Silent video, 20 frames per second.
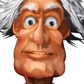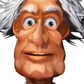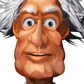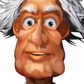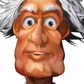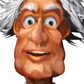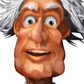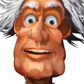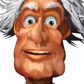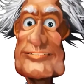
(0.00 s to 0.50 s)

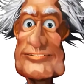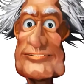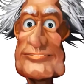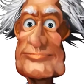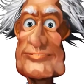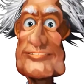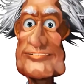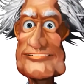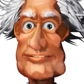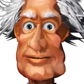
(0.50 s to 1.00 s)
other learning
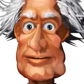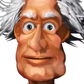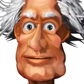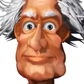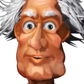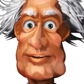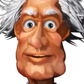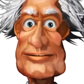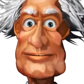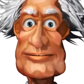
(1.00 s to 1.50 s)
program
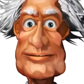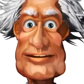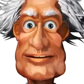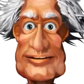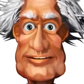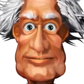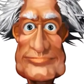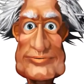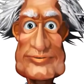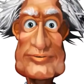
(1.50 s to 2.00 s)
for that
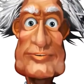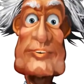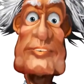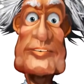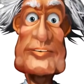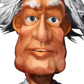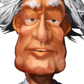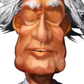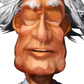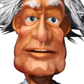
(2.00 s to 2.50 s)
matter
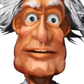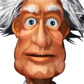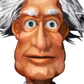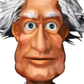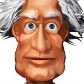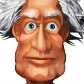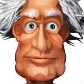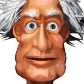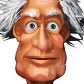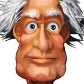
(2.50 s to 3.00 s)
using
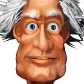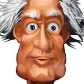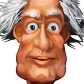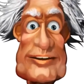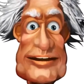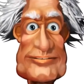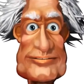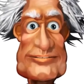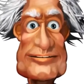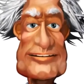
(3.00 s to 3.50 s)
the
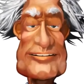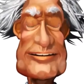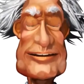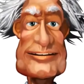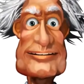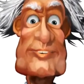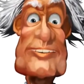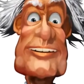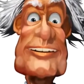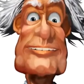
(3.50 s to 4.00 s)
academics
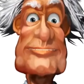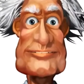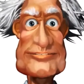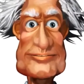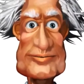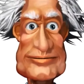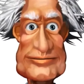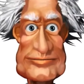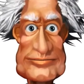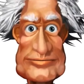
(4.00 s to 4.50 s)

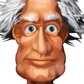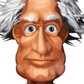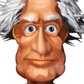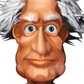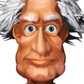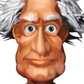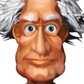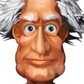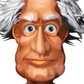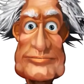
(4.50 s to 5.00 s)
methodology.
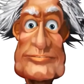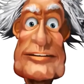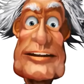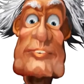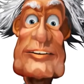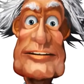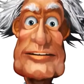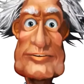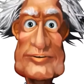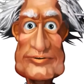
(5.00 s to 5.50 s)

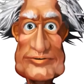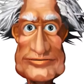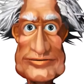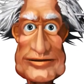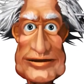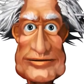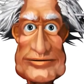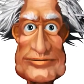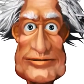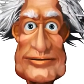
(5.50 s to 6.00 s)

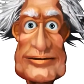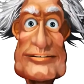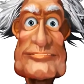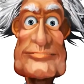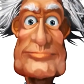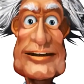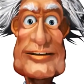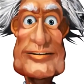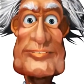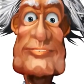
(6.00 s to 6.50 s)
Inevitably, the
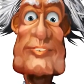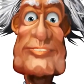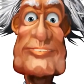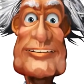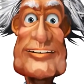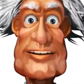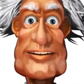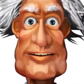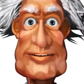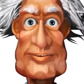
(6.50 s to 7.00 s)
question
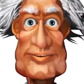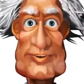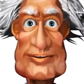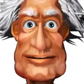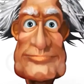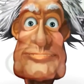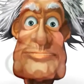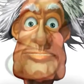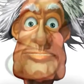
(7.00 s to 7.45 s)
arises,